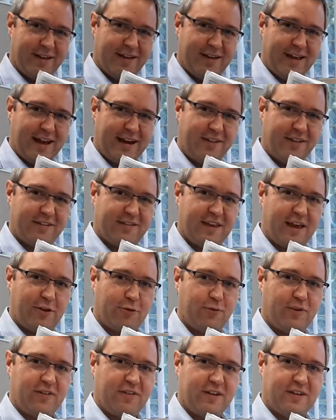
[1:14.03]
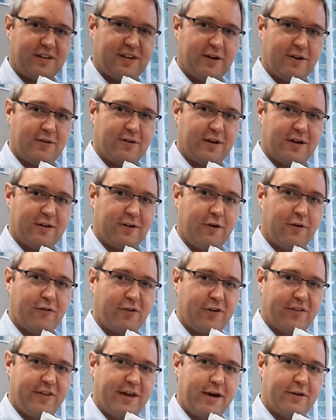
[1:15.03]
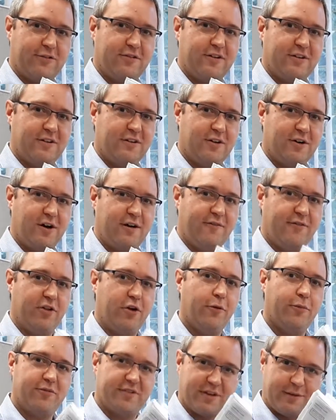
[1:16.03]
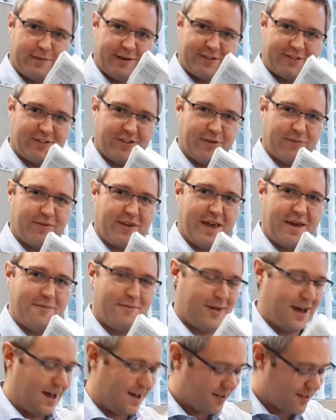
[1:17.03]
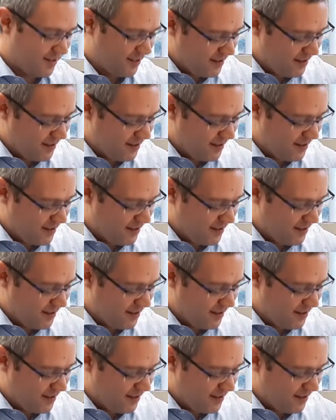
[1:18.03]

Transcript: And in this case, we sent out over 1,000 envelopes, and a bunch of them came back.